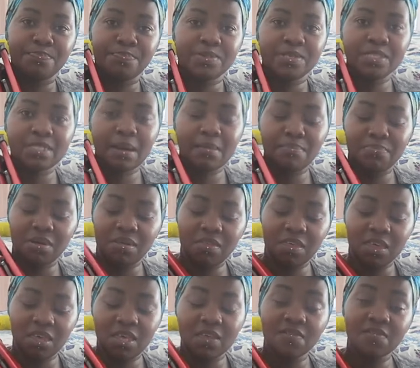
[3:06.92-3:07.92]
stumpy
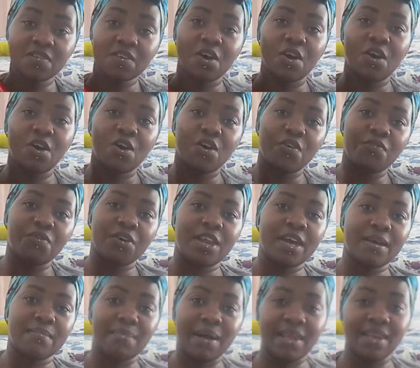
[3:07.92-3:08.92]
thingies for
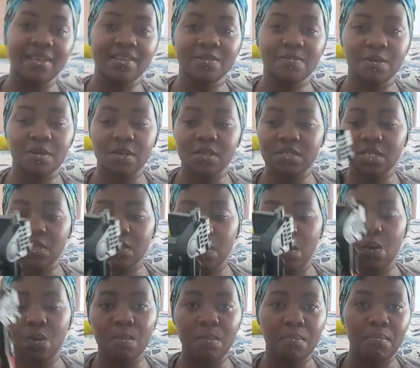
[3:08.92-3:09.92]
like balance because at
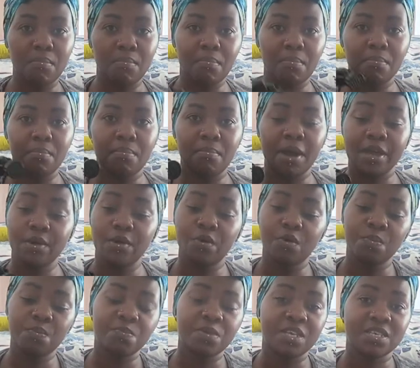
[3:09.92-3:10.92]
home my
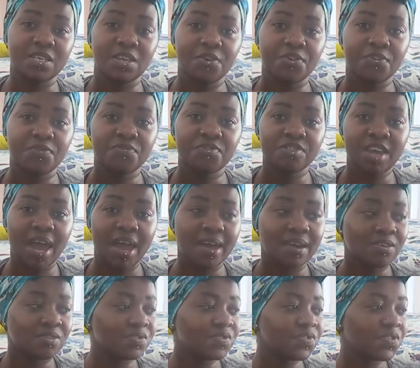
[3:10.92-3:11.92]
home is a lot of
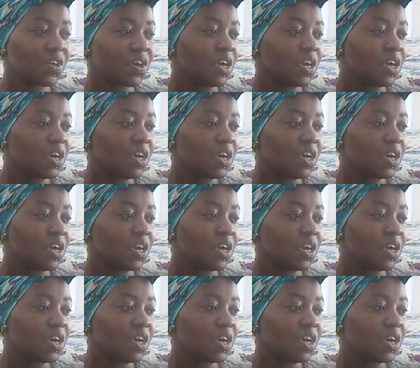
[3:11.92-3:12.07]
tiles